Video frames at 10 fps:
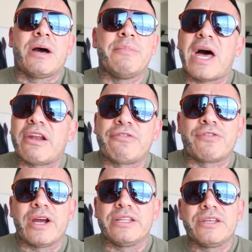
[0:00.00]
I'm not
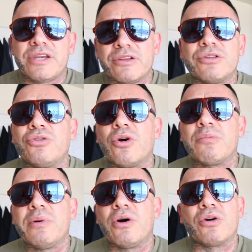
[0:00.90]
afraid to hear the
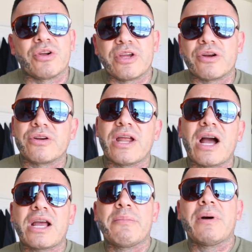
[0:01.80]
doorbell or to hear a
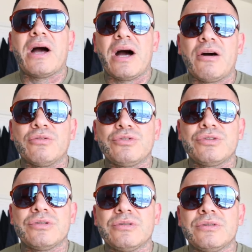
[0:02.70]
knock at my
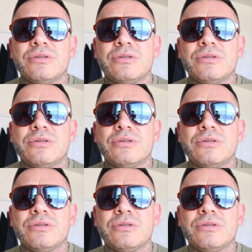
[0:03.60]
house.